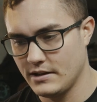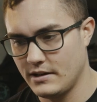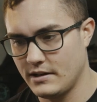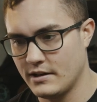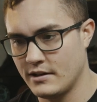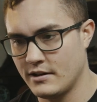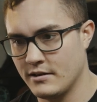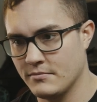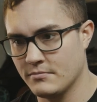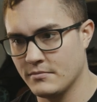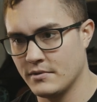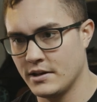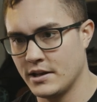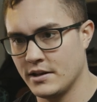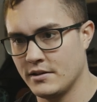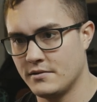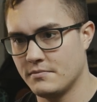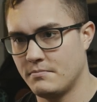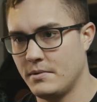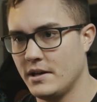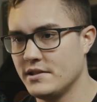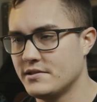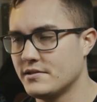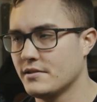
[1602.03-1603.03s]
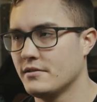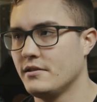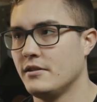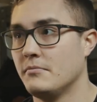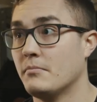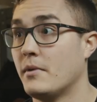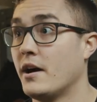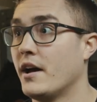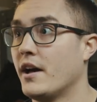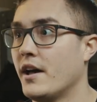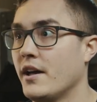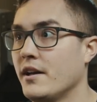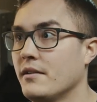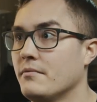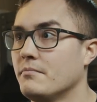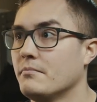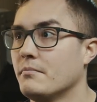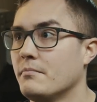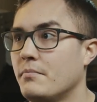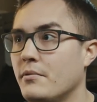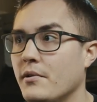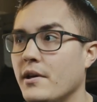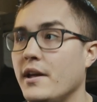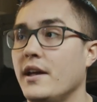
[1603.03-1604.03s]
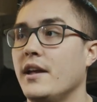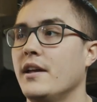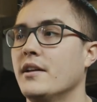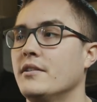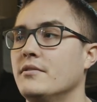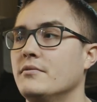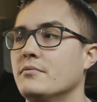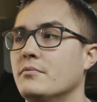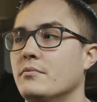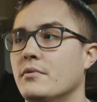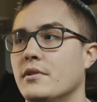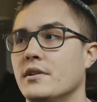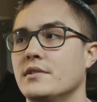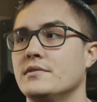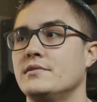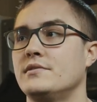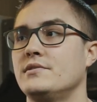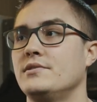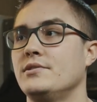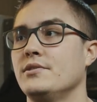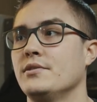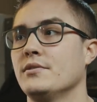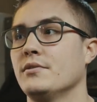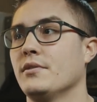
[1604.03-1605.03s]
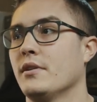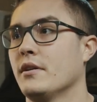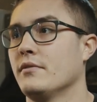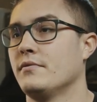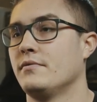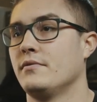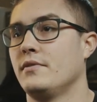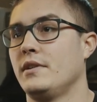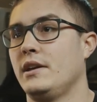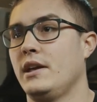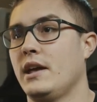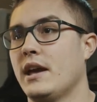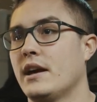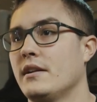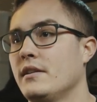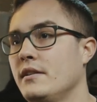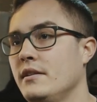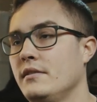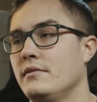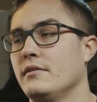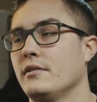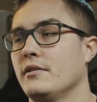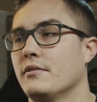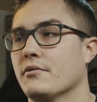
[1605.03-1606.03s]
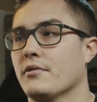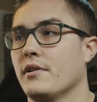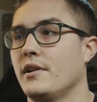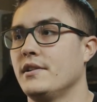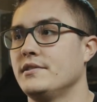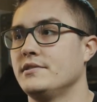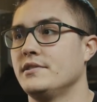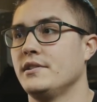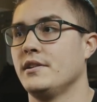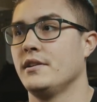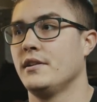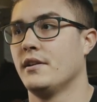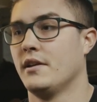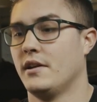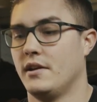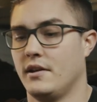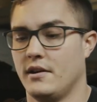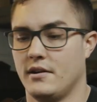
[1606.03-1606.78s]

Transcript: I'm like, basically my plan was to, if he had anything crazy,